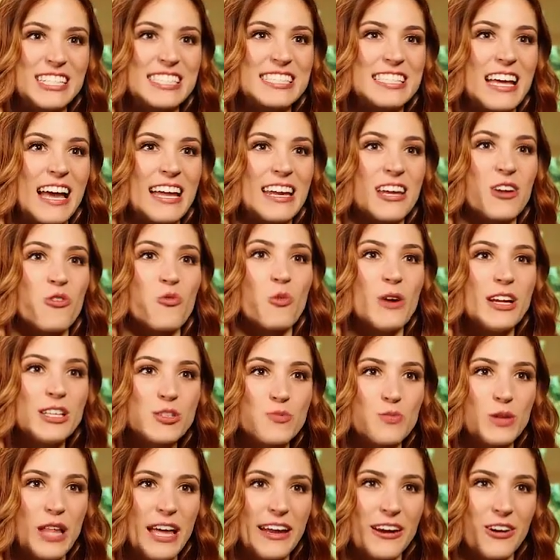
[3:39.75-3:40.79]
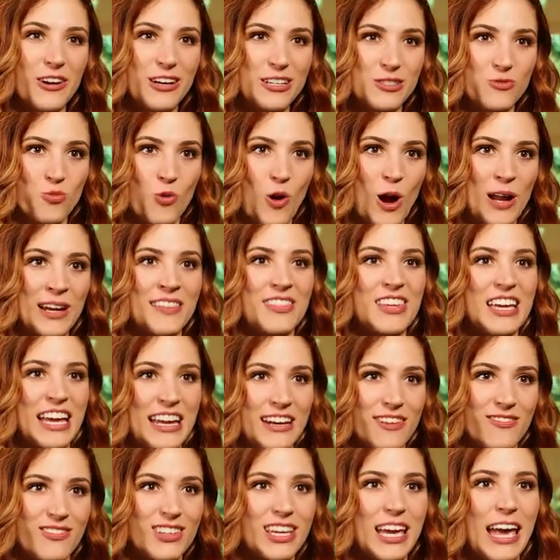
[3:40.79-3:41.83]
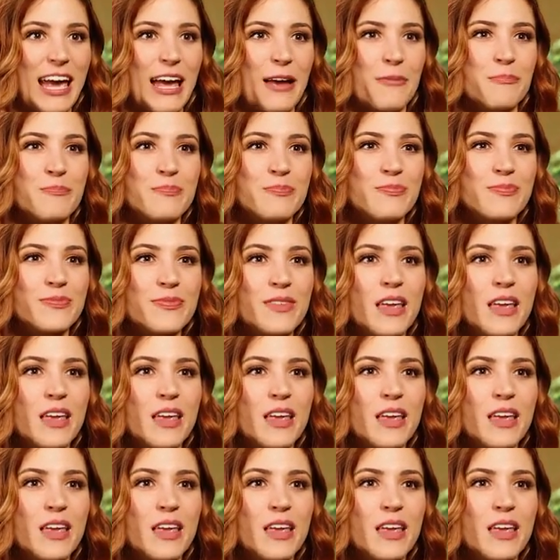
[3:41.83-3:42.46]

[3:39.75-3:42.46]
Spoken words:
deciding which player has won at the end of the game.